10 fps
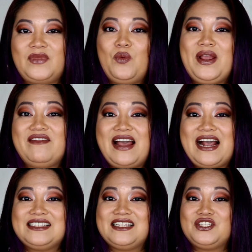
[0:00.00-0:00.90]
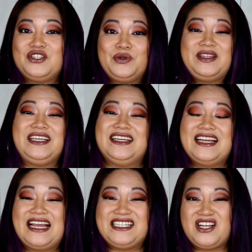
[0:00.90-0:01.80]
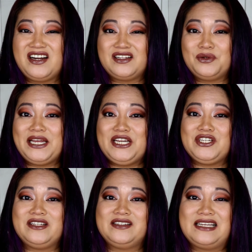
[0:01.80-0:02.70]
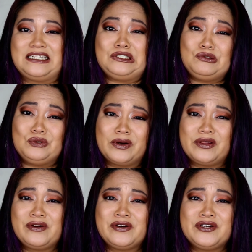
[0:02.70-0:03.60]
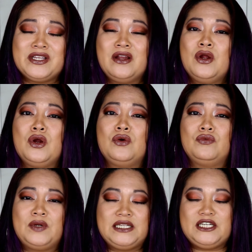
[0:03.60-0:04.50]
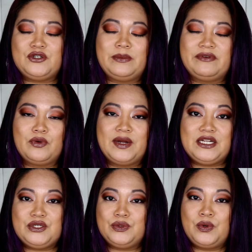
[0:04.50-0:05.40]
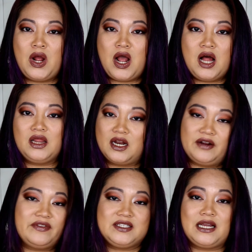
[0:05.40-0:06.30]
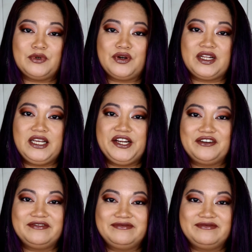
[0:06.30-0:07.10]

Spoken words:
we have access to the exotic locations that you northerners really dream of going to a lot of the time during the year.